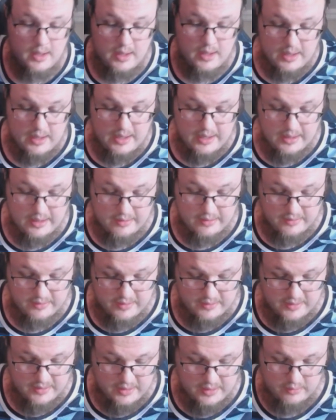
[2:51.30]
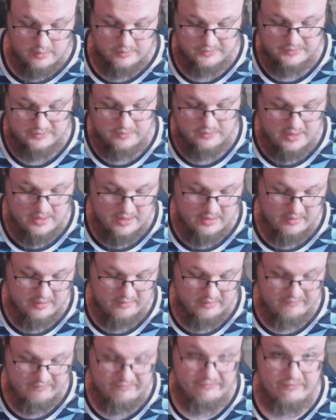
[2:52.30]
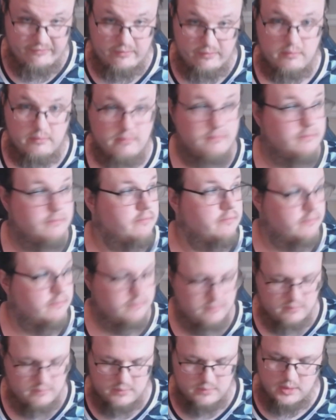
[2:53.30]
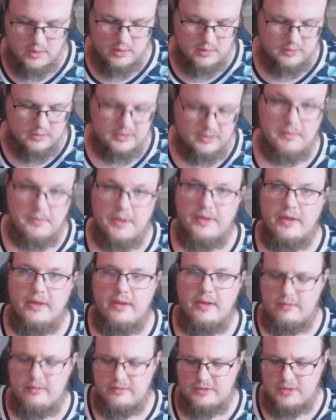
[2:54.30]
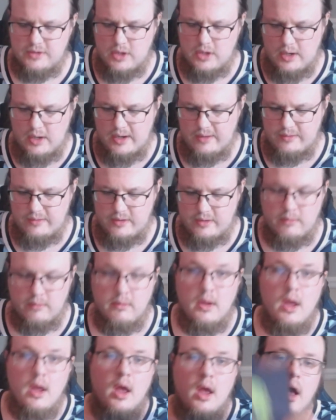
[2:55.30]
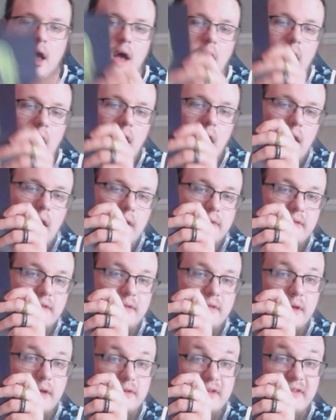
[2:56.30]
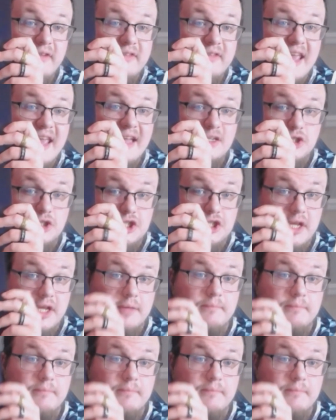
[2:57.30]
And then they also have... Sorry about that. There's a car out there. Then they also have Genji.